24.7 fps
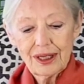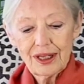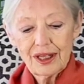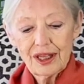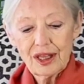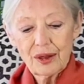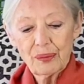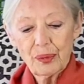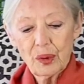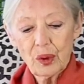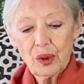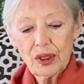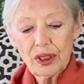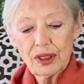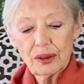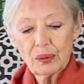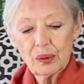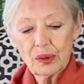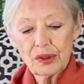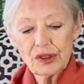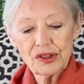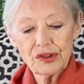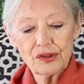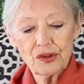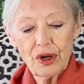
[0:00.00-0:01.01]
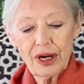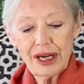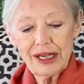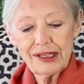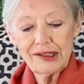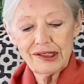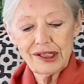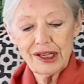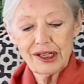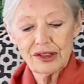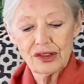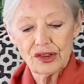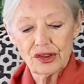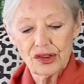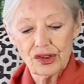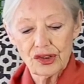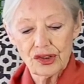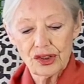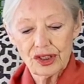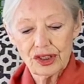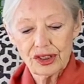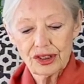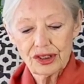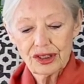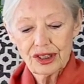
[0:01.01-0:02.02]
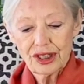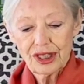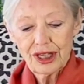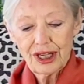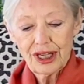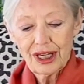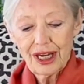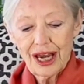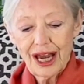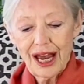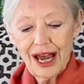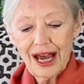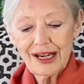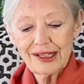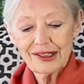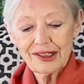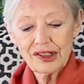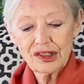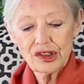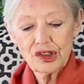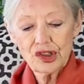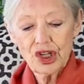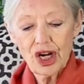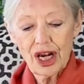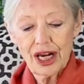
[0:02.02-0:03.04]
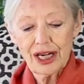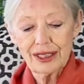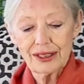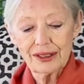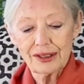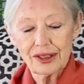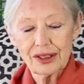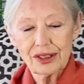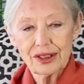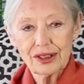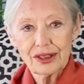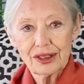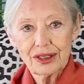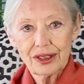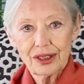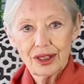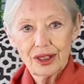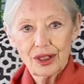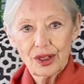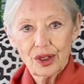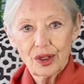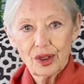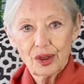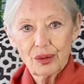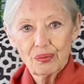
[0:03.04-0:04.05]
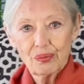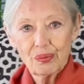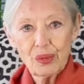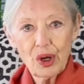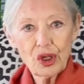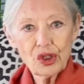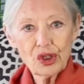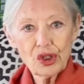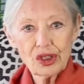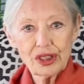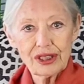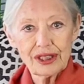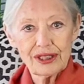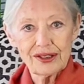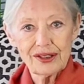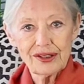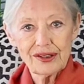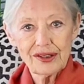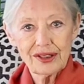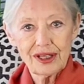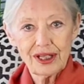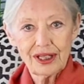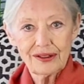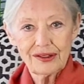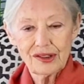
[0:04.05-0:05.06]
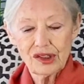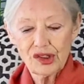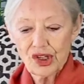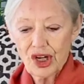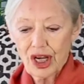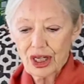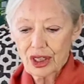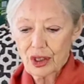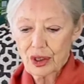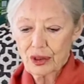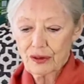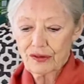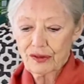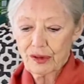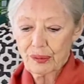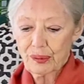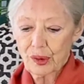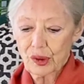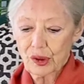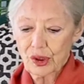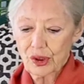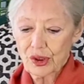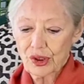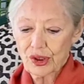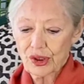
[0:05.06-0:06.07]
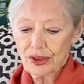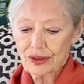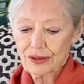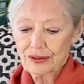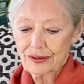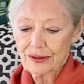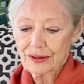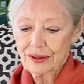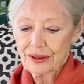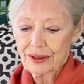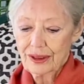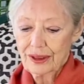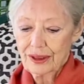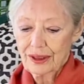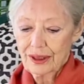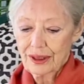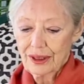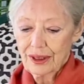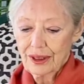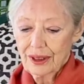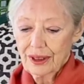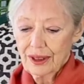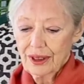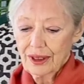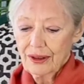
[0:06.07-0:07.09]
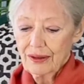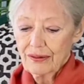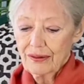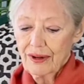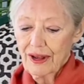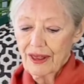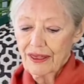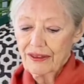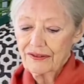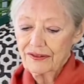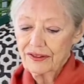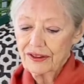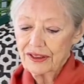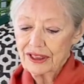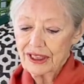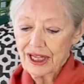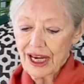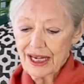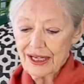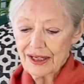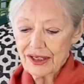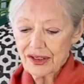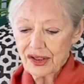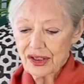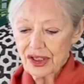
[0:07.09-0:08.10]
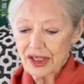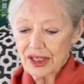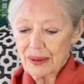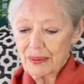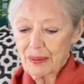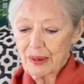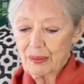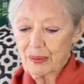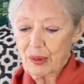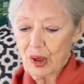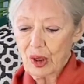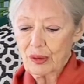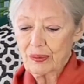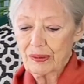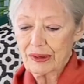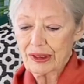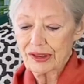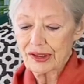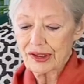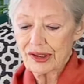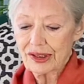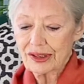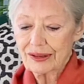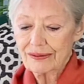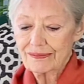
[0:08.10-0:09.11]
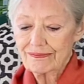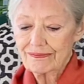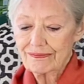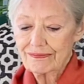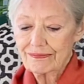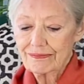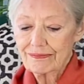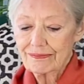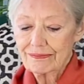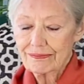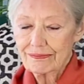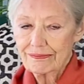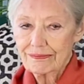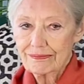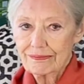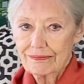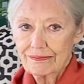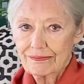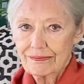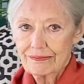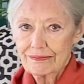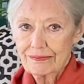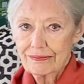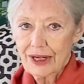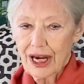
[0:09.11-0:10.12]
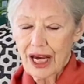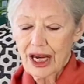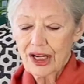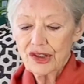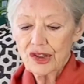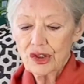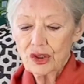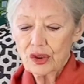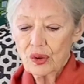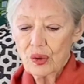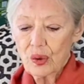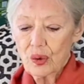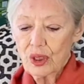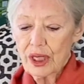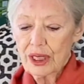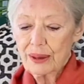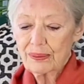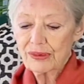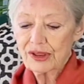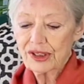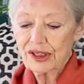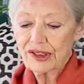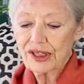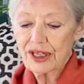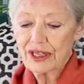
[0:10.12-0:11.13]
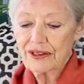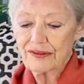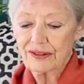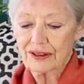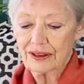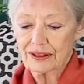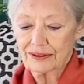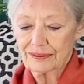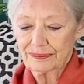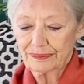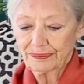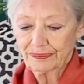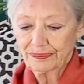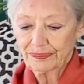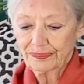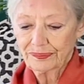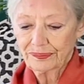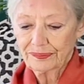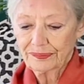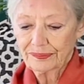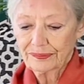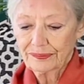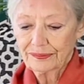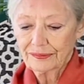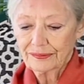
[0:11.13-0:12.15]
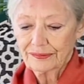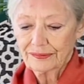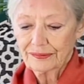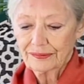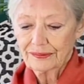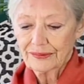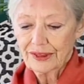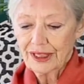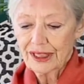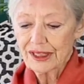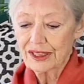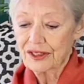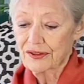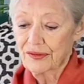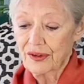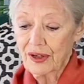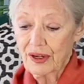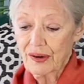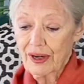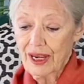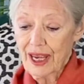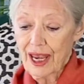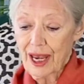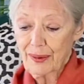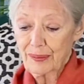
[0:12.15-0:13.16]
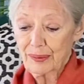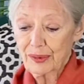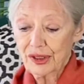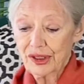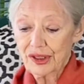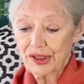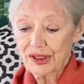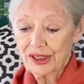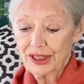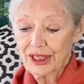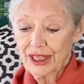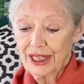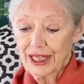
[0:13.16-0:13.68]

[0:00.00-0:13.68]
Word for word: The boy was grey tinged, a husk child, motionless in the shadow of the bush. Rutherford gazed at him a moment, I shall call him Stephen. It's very apt.